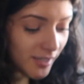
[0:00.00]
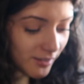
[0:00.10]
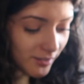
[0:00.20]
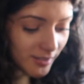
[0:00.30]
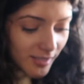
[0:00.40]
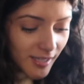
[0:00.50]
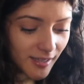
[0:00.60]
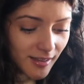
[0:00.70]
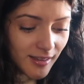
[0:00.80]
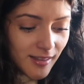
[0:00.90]
kind of looks
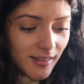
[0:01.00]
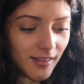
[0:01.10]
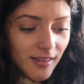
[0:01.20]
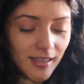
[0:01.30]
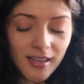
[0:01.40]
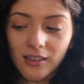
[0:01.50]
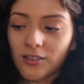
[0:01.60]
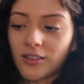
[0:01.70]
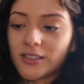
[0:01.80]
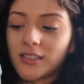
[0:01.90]
like that
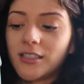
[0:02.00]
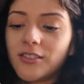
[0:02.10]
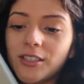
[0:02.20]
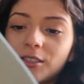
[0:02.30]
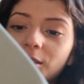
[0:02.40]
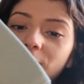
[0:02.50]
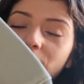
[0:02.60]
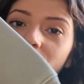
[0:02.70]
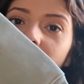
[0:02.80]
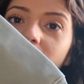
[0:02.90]
long sleeve I showed
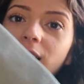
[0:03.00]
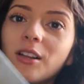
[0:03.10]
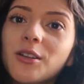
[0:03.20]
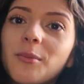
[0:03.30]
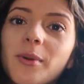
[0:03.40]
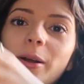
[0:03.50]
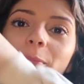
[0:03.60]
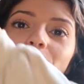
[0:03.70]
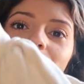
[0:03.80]
you, that color, but